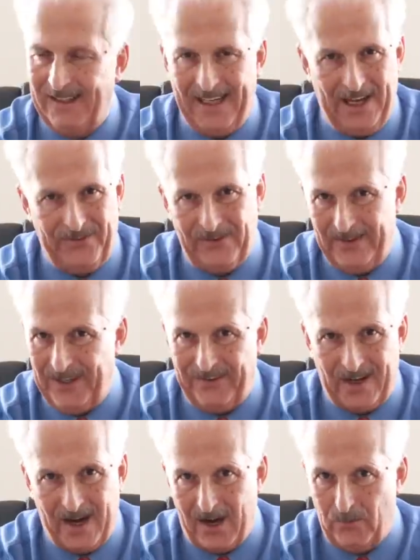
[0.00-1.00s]

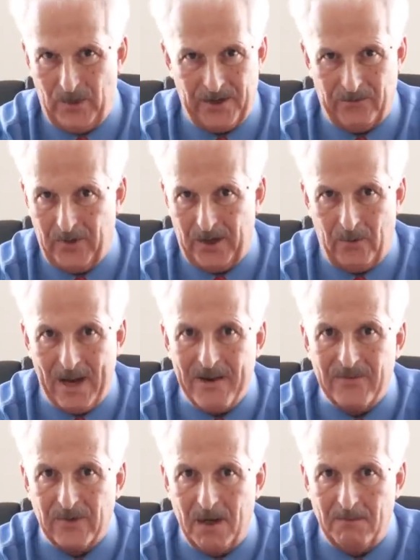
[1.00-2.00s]
gasoline's a hard one to run away
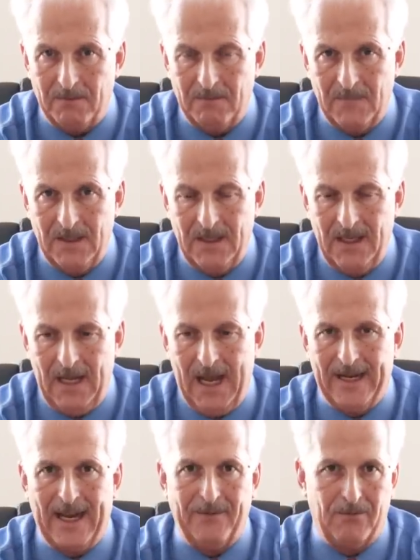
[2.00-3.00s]
from.
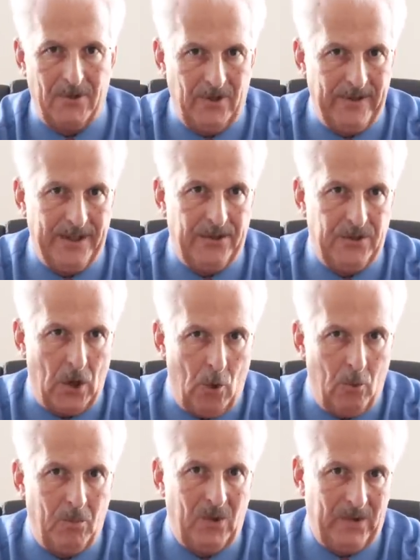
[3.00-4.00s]
And I really
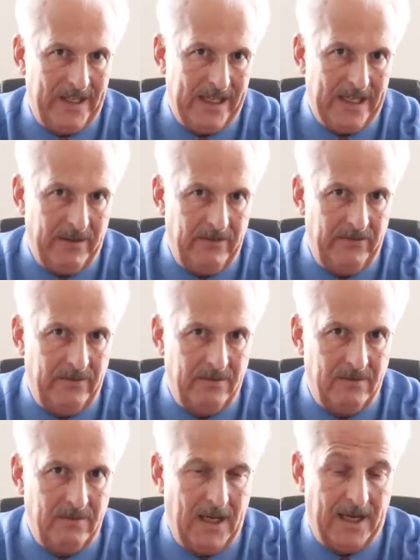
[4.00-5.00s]
don't believe,
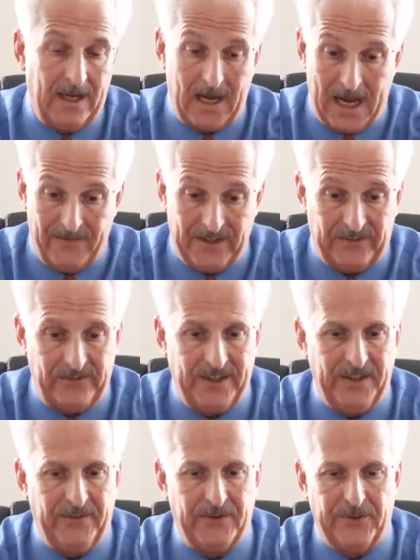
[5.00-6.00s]
and
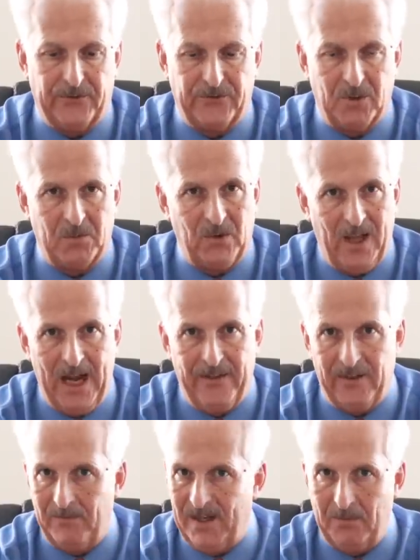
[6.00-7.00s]
obviously neither does
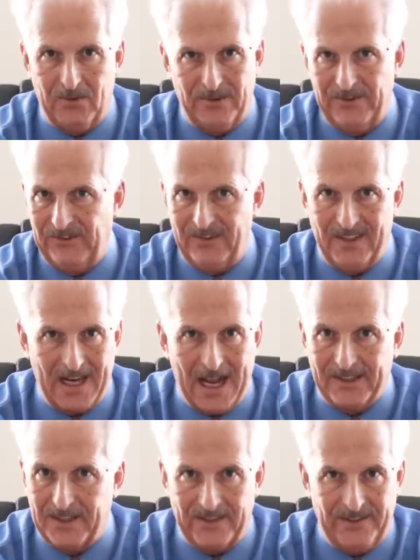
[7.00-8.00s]
AAA, that people are just
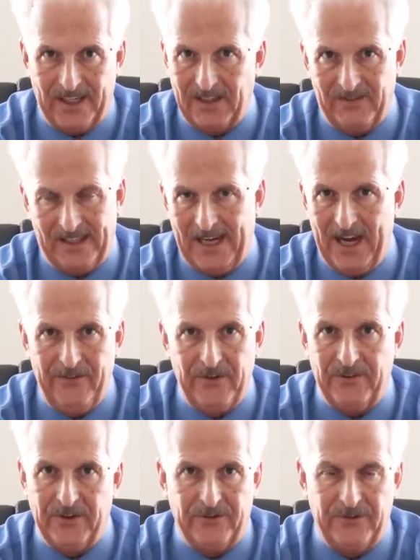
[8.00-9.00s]
not going to take a
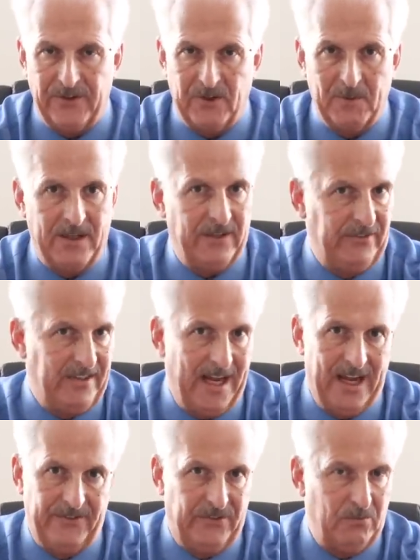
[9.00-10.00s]
vacation this year because
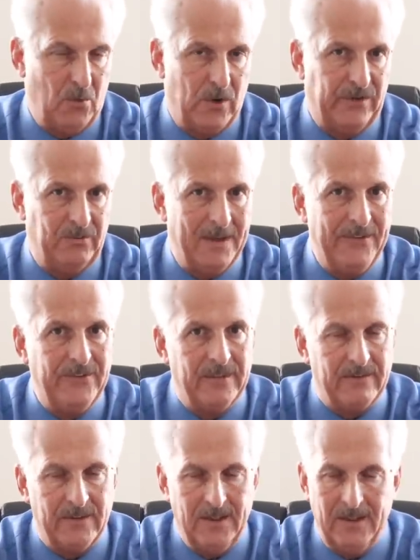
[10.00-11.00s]
gas is more expensive.